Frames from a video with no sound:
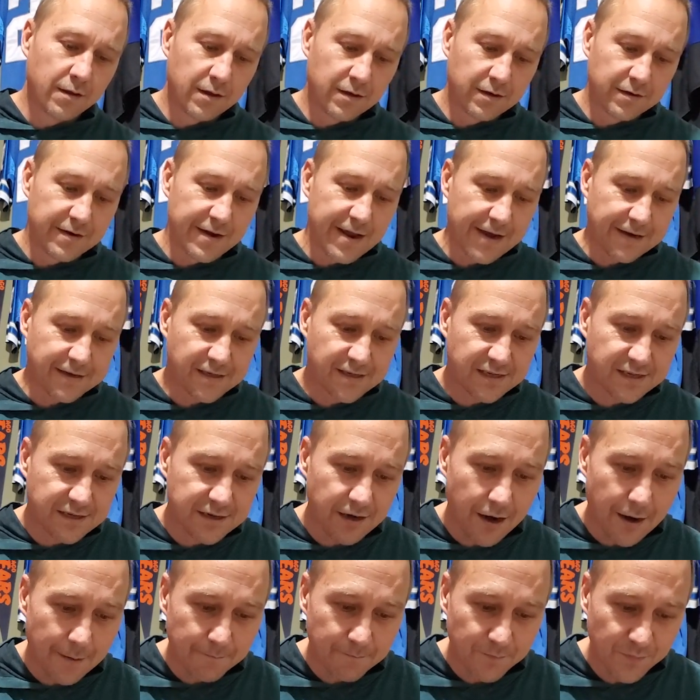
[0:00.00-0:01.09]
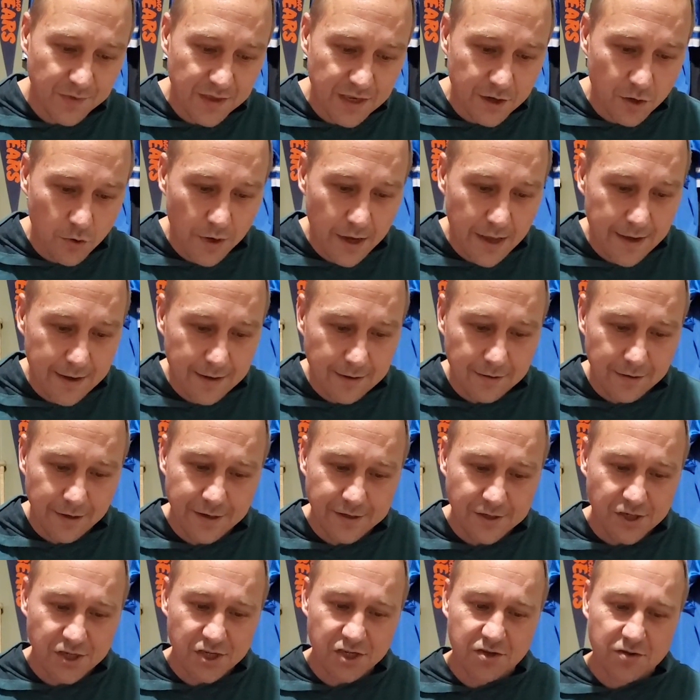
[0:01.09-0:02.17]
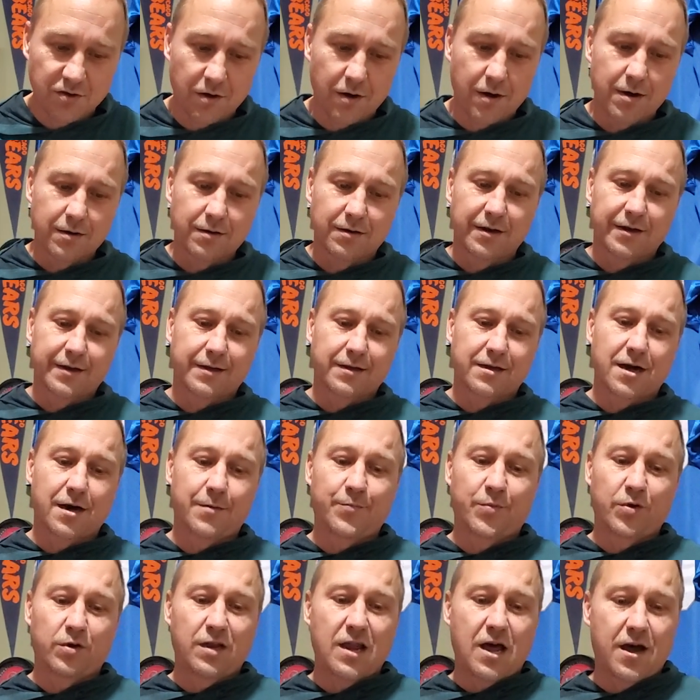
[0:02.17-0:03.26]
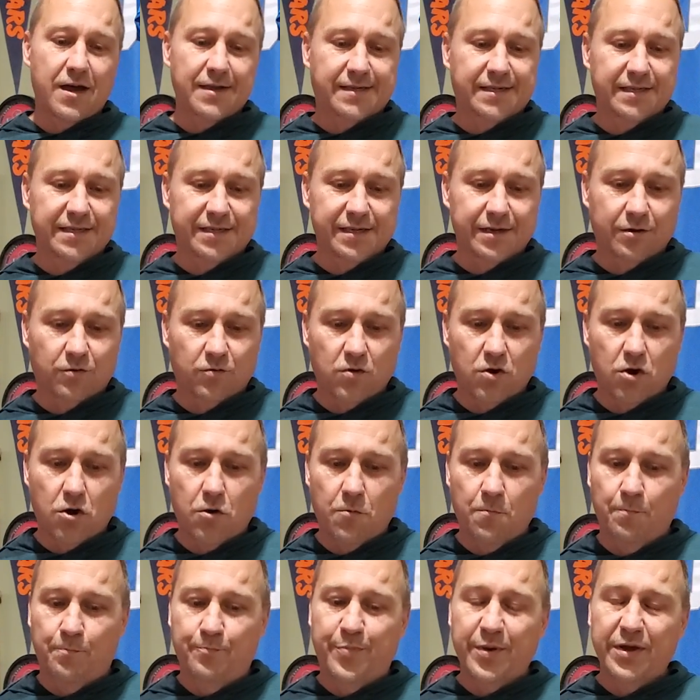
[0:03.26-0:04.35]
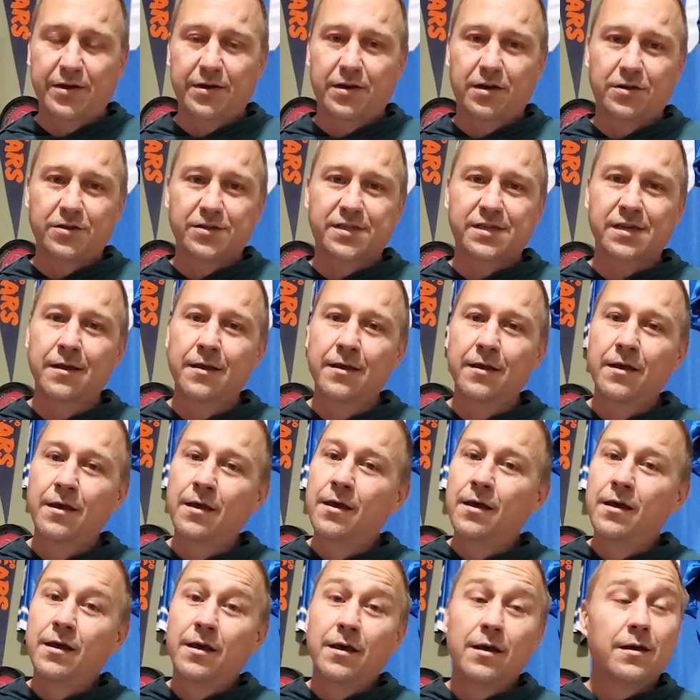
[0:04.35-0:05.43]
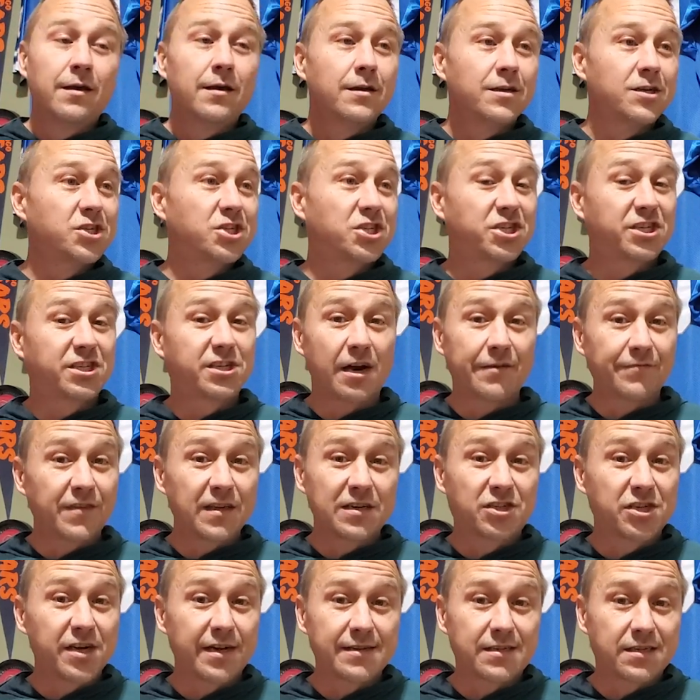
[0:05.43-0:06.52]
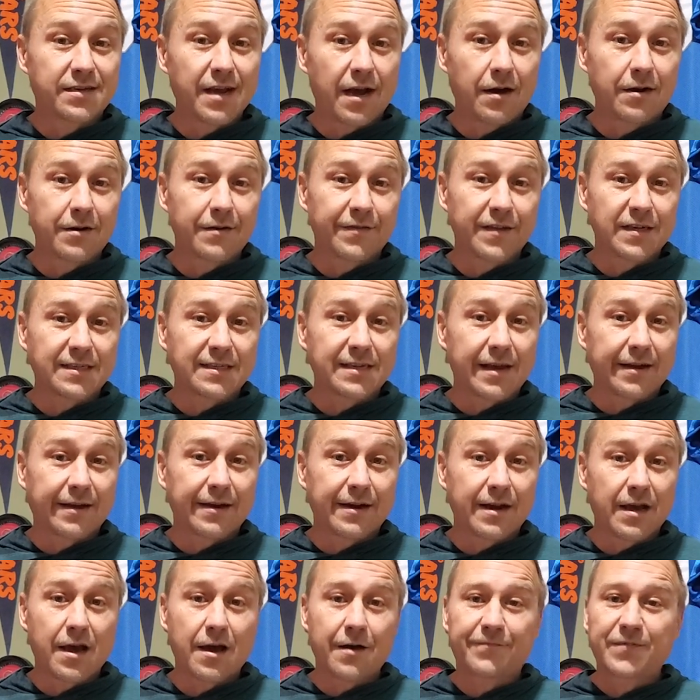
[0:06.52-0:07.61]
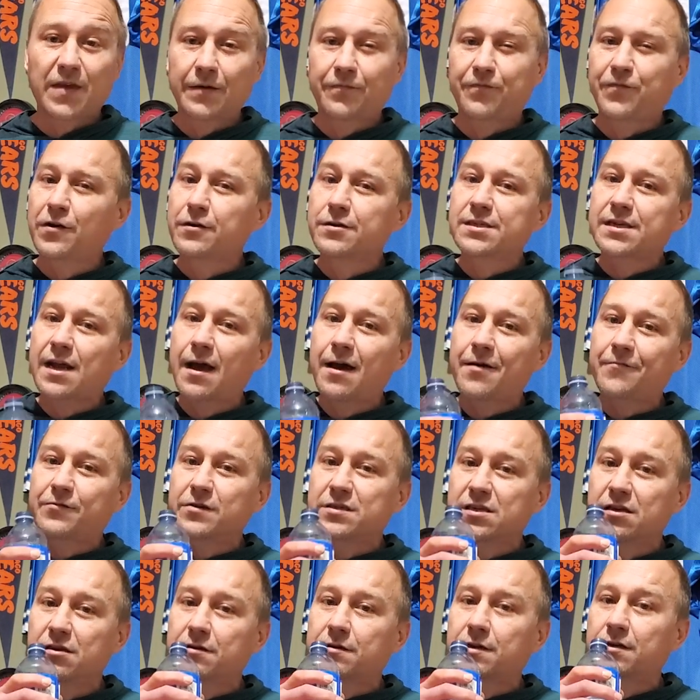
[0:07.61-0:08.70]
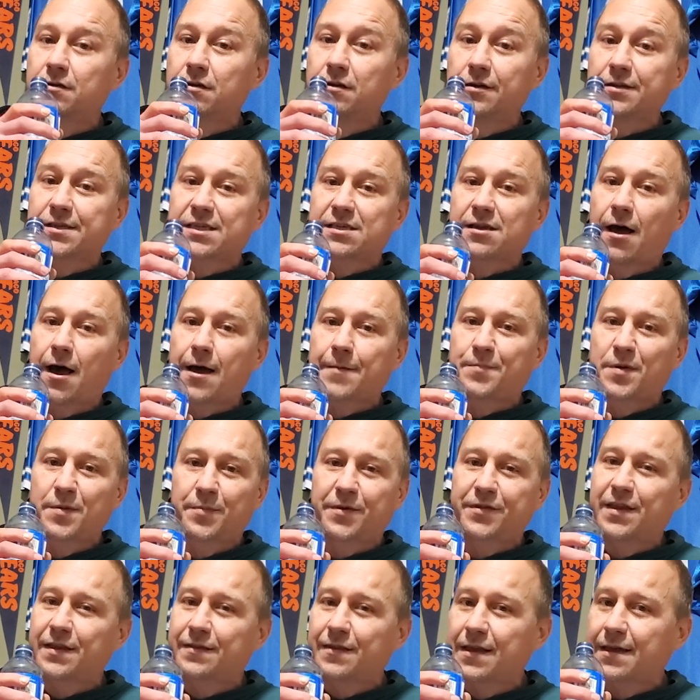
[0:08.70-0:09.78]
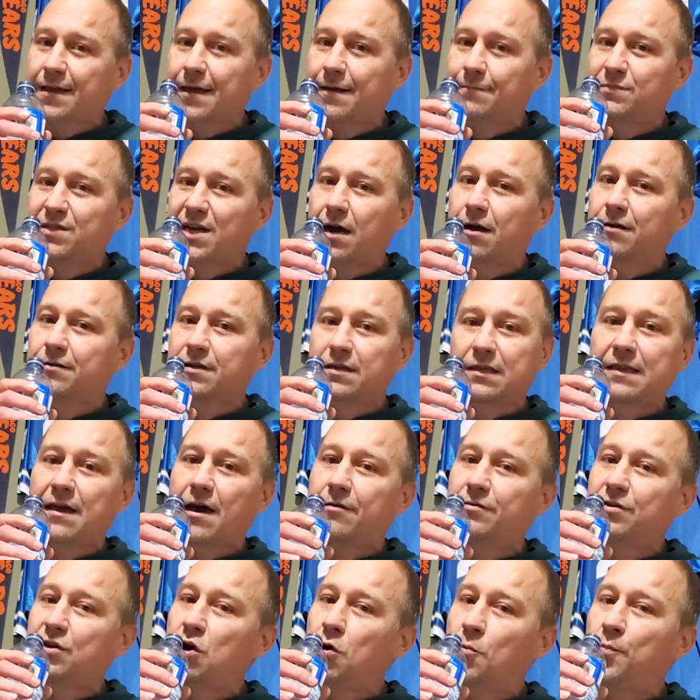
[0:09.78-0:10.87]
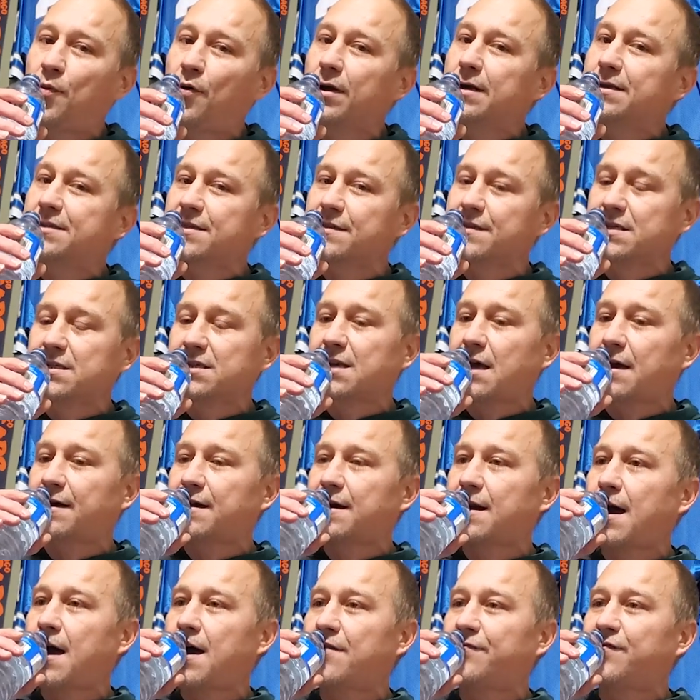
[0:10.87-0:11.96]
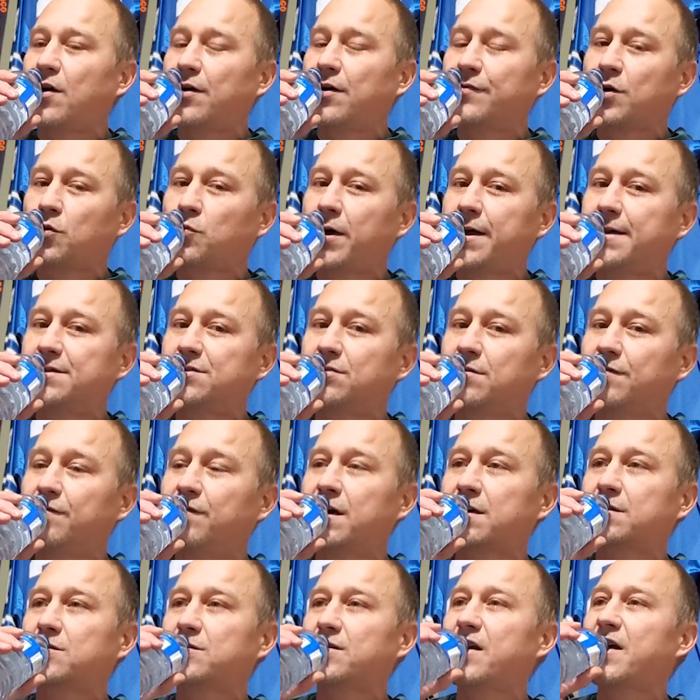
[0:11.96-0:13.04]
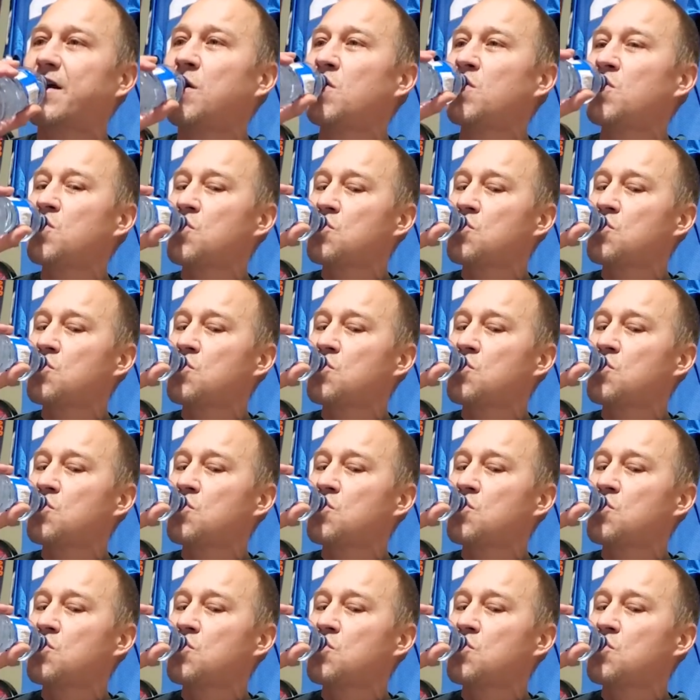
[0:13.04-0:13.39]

Next up, New England struggling. Couple losses in a row. Bills shut the Jets down in the second half. That first half was looking a little sloppy, but then they came down and allowed no points in the second half on their way to a victory.